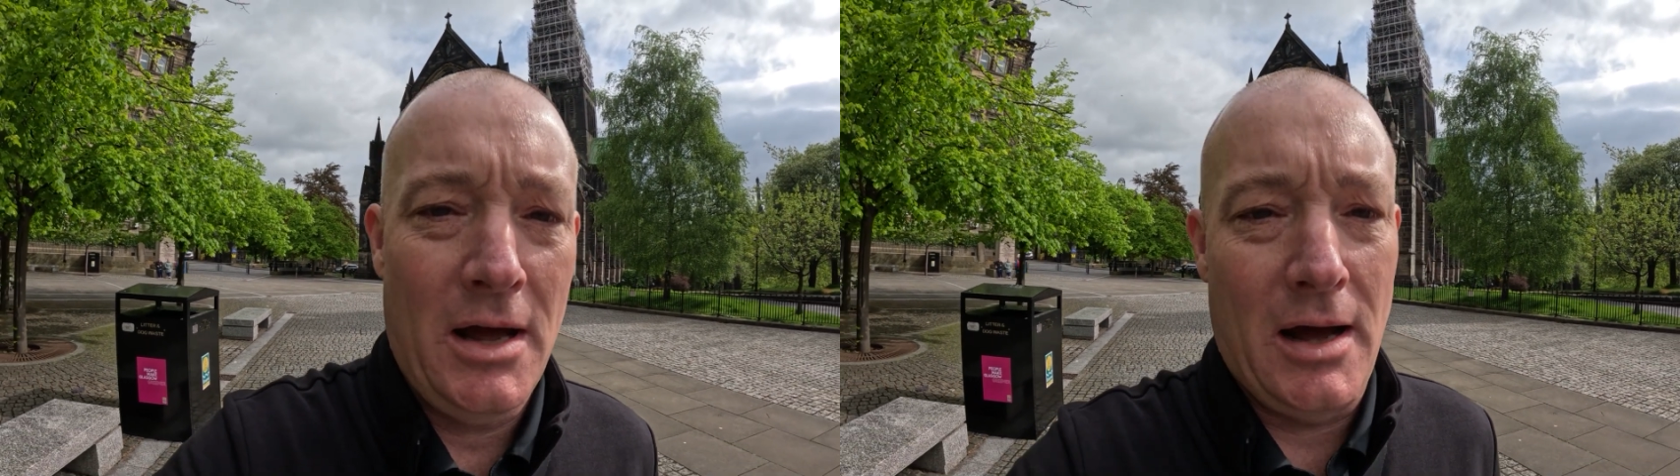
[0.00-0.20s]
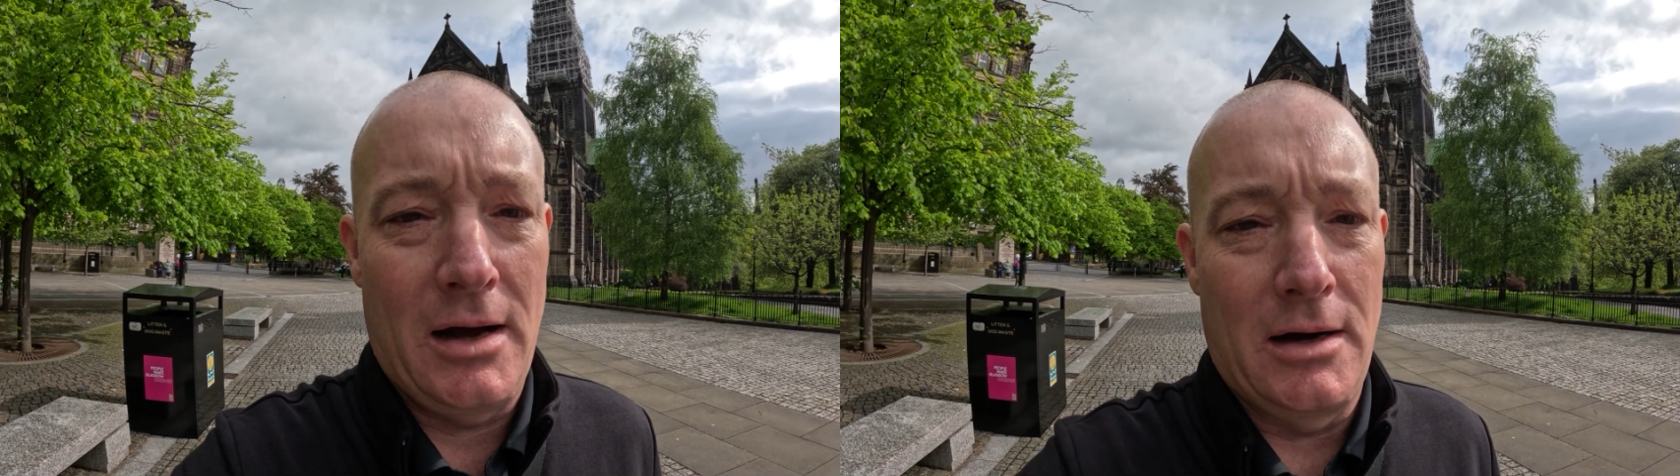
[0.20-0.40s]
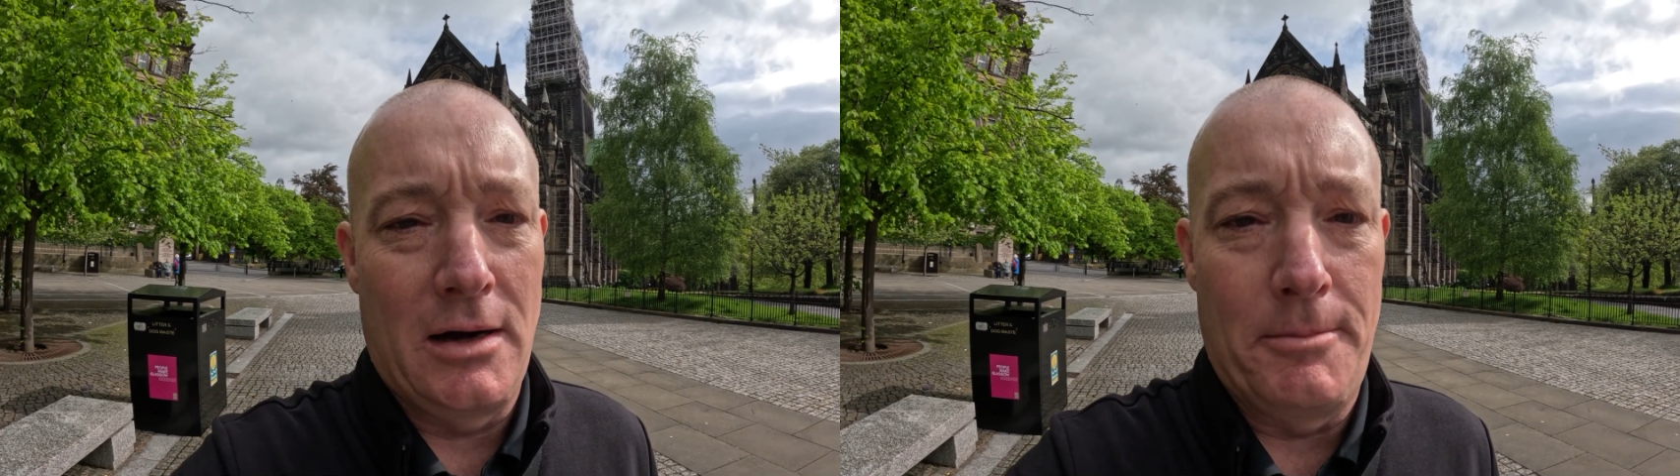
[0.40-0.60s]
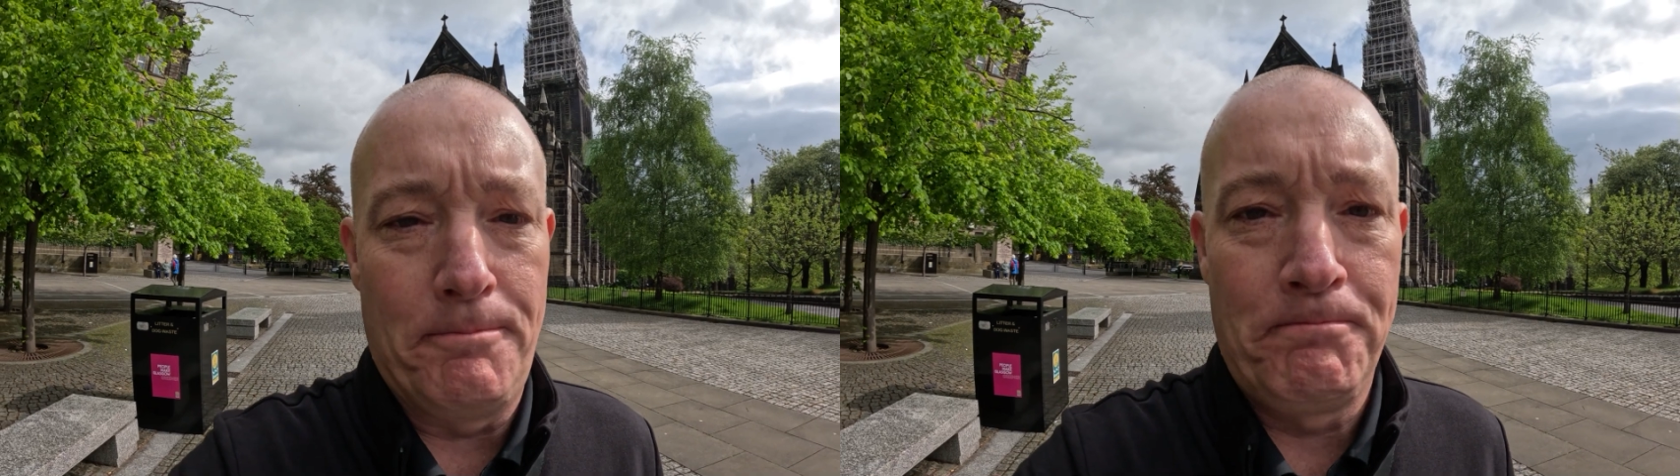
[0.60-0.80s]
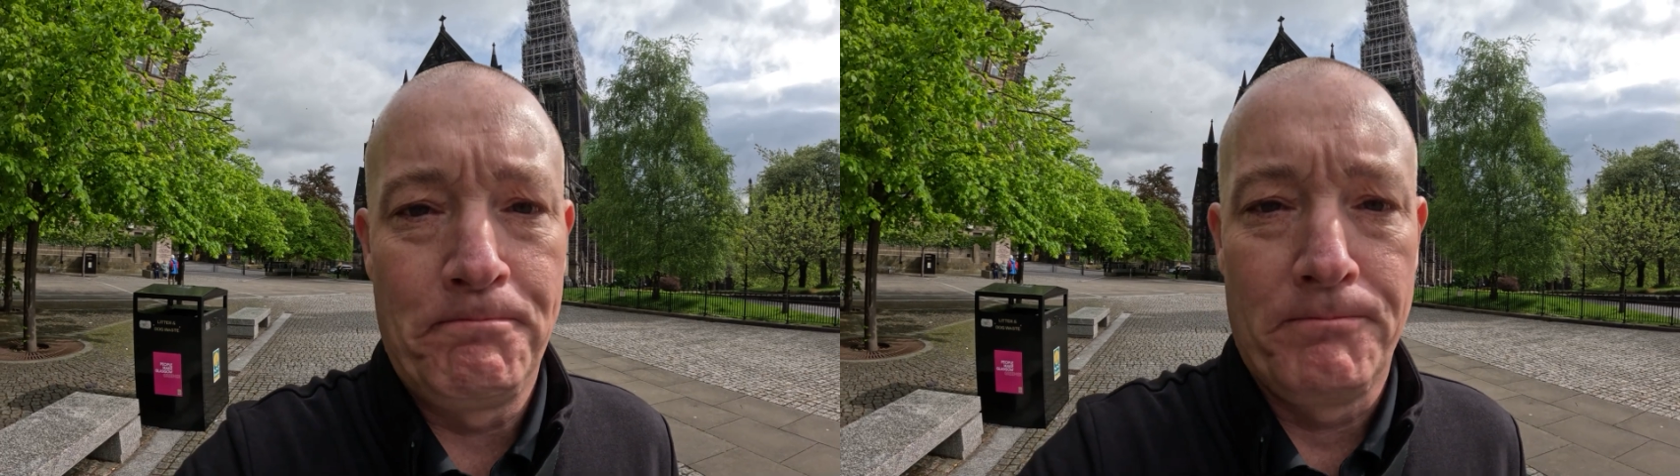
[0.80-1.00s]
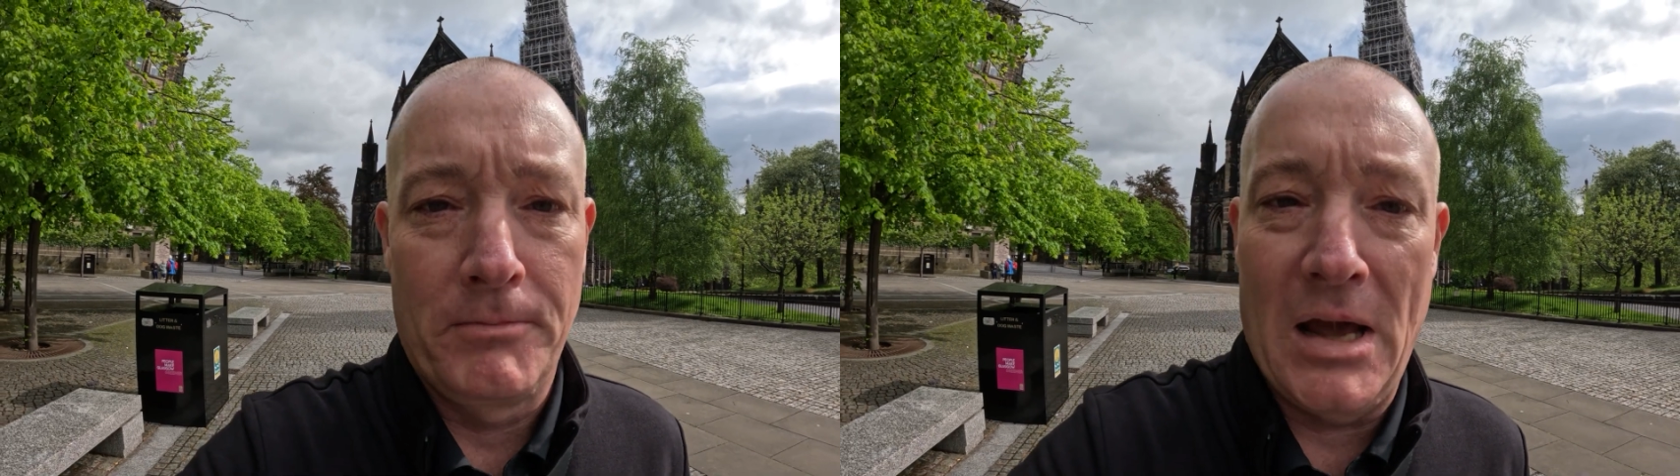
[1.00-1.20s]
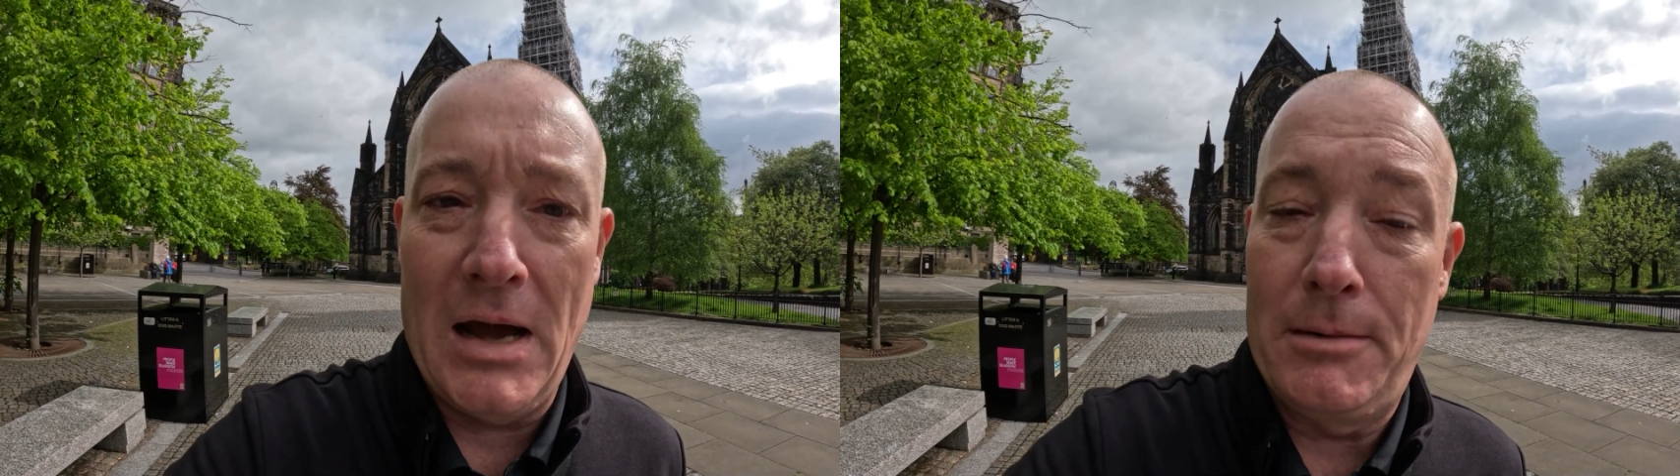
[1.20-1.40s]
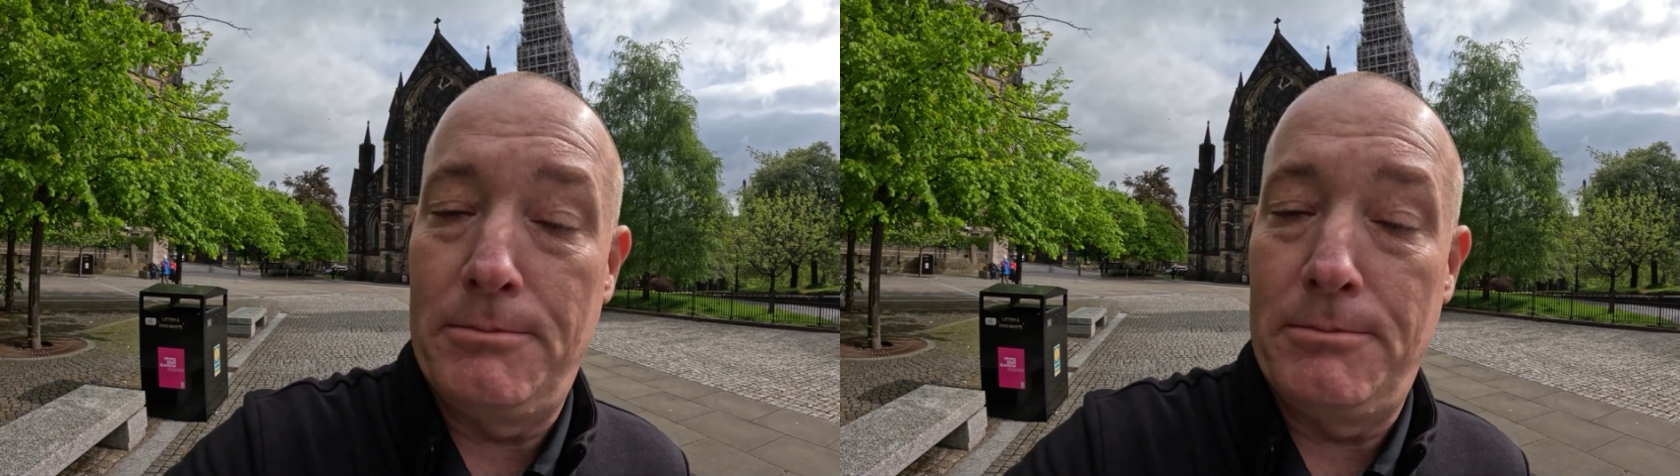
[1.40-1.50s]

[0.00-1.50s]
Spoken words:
Yeah,